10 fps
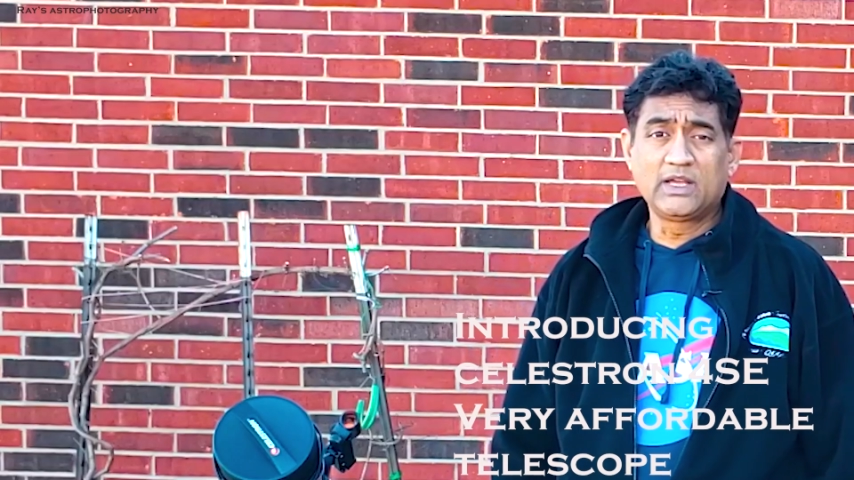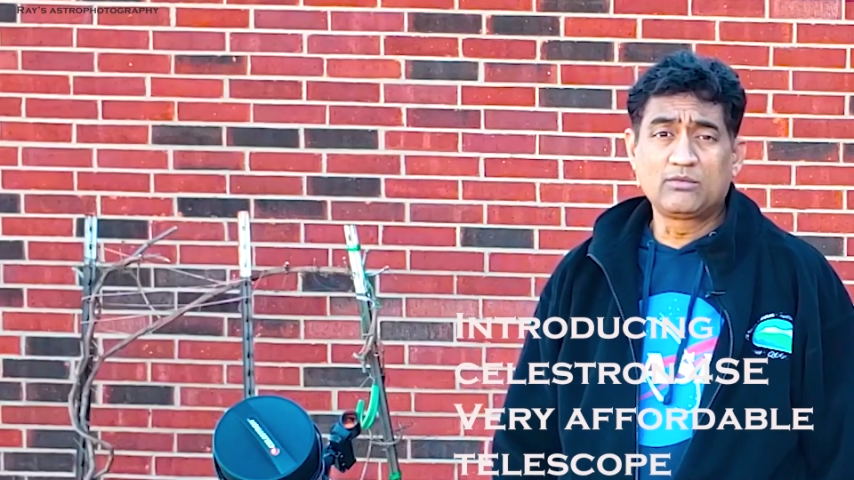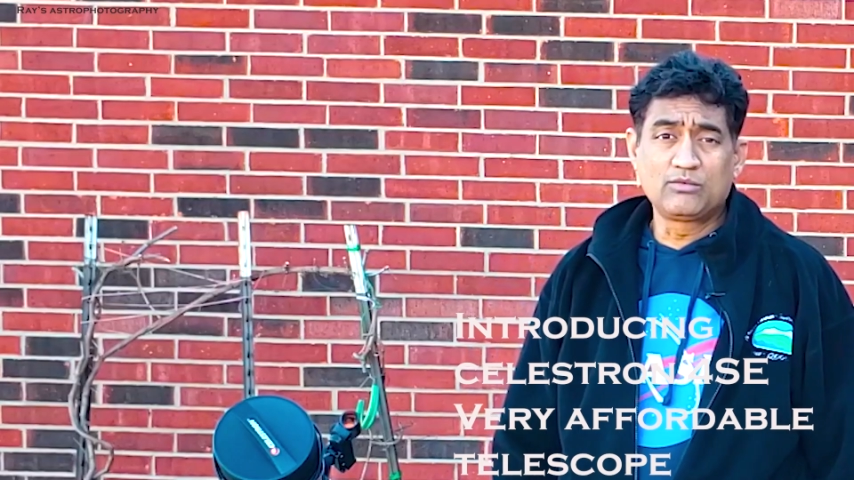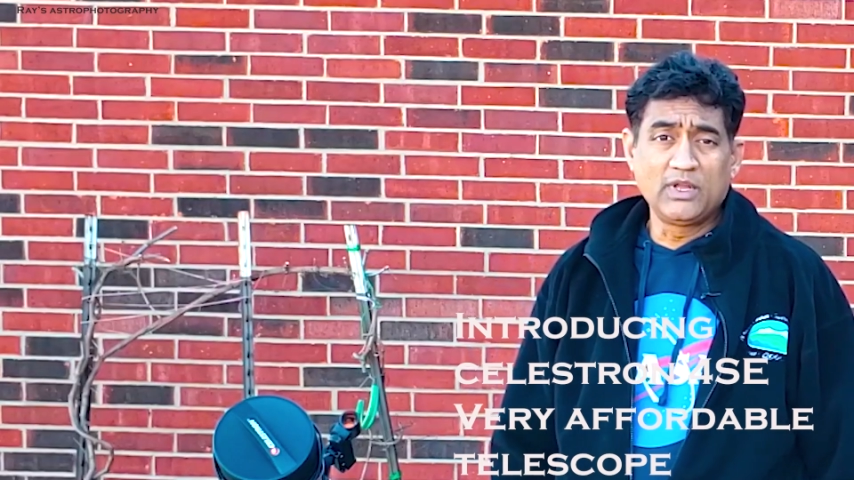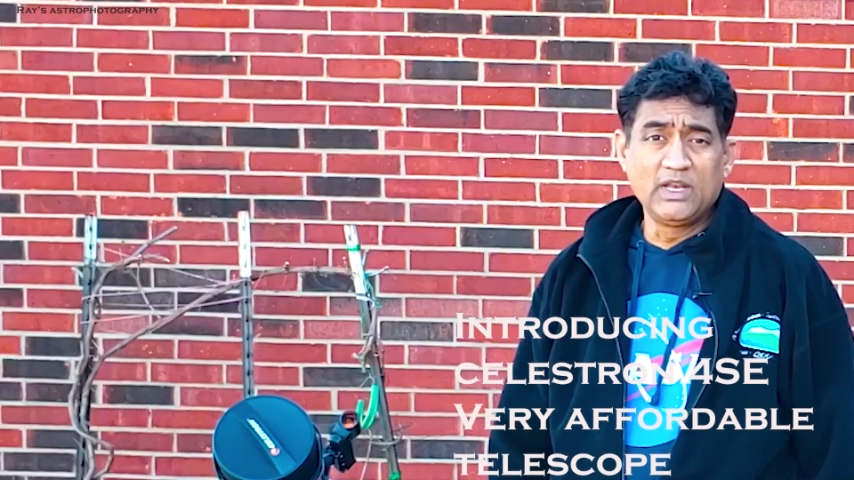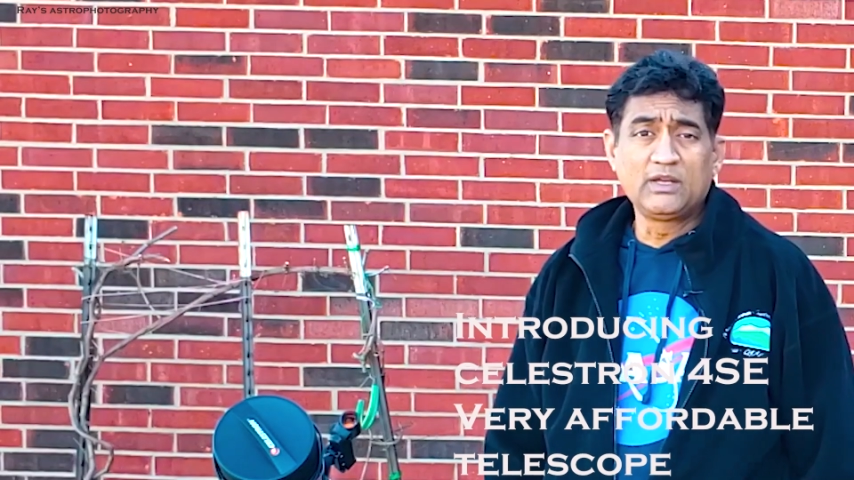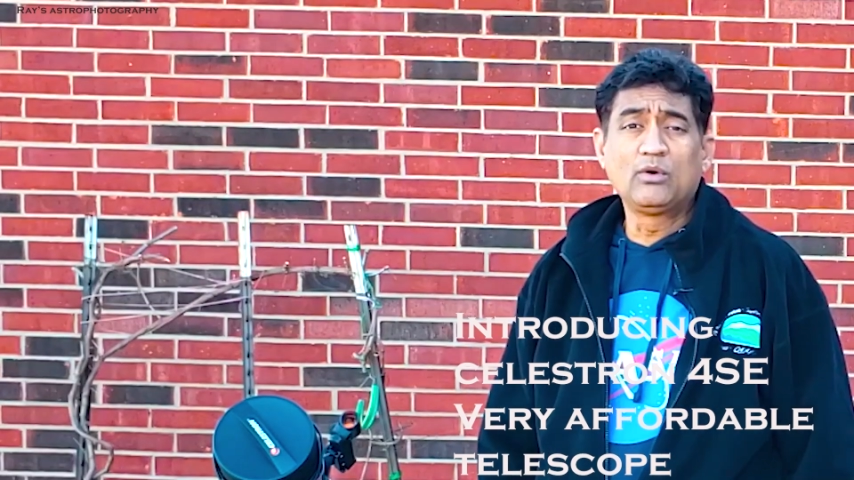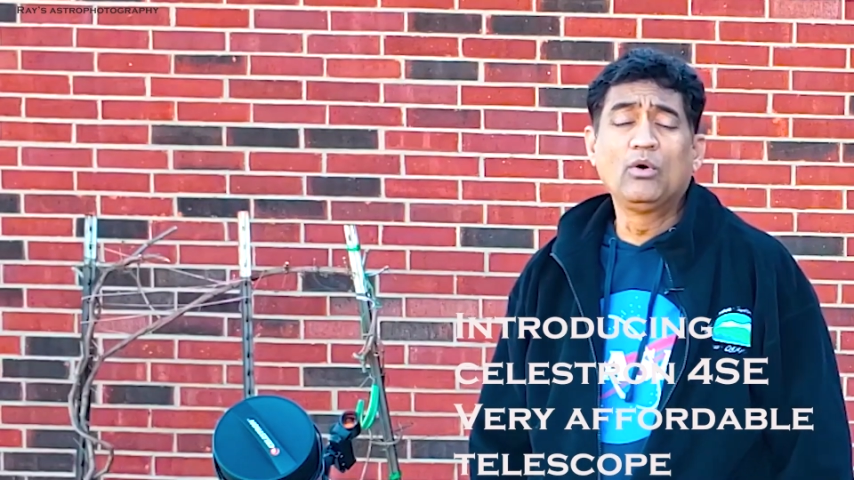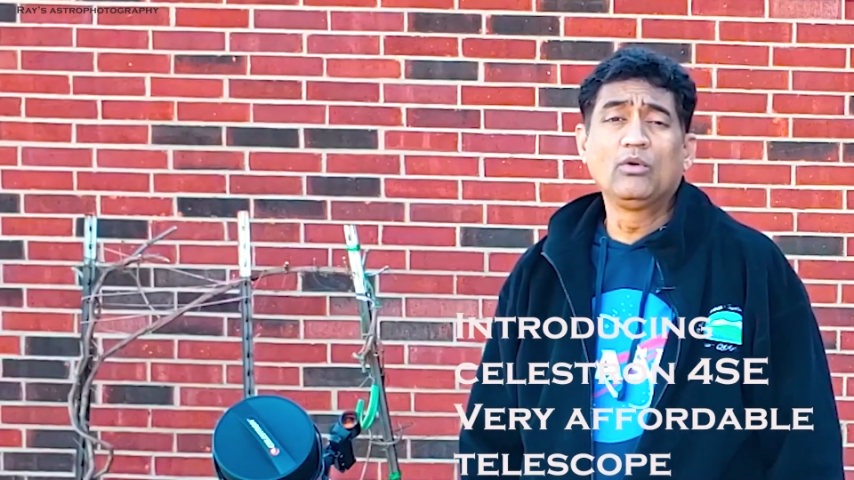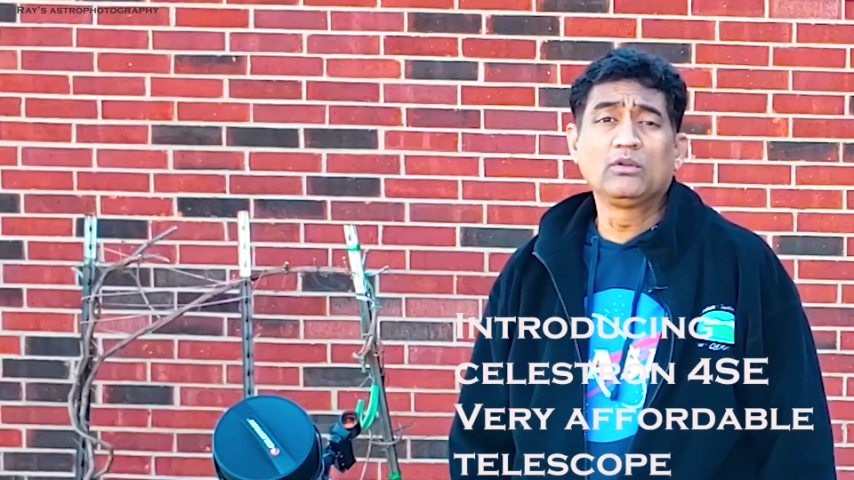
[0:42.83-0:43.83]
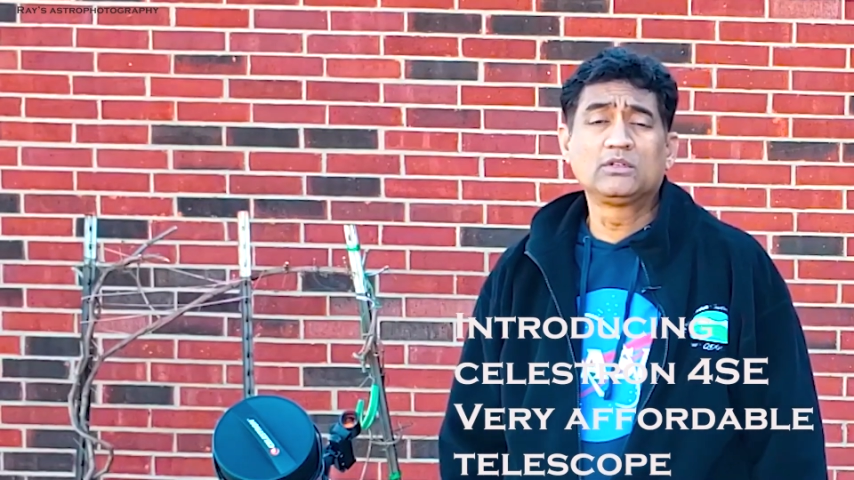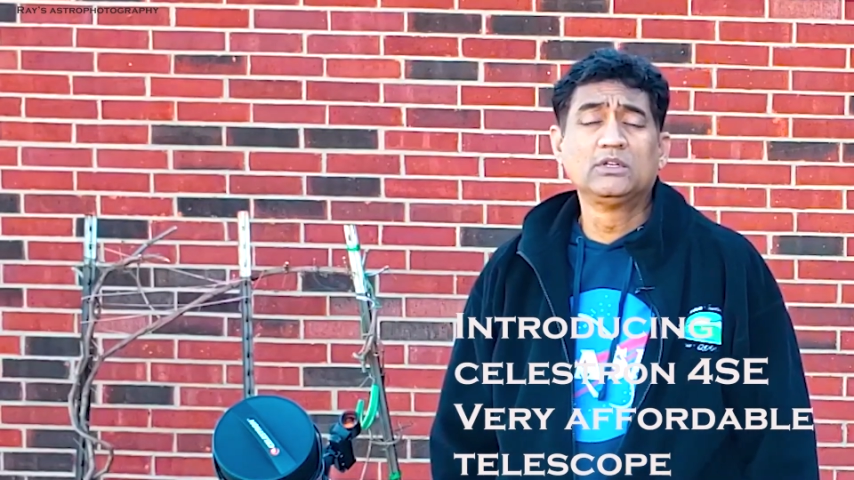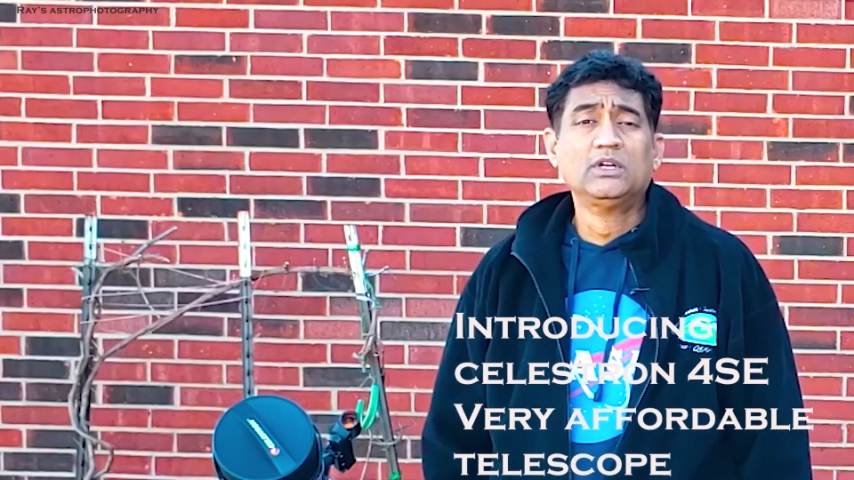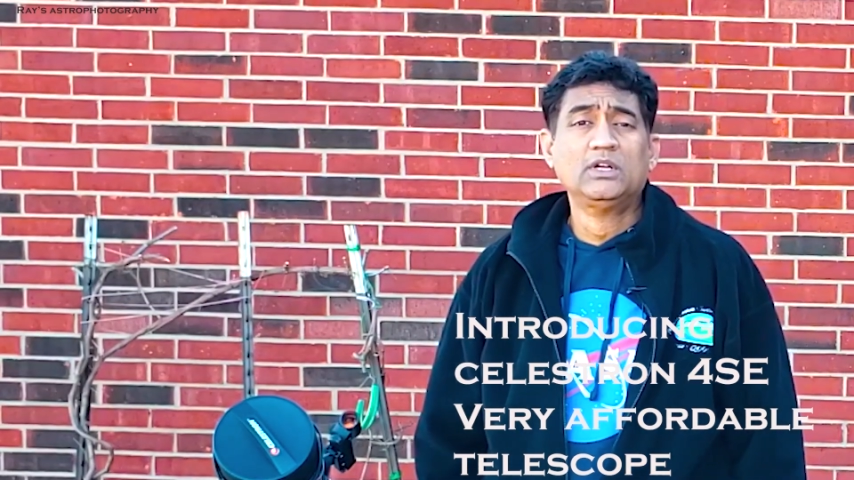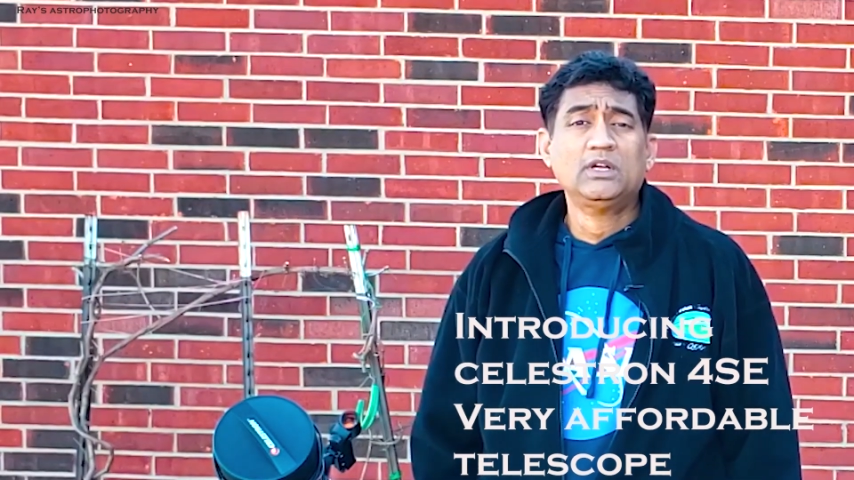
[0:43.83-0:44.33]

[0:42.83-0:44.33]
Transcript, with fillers: like really cold,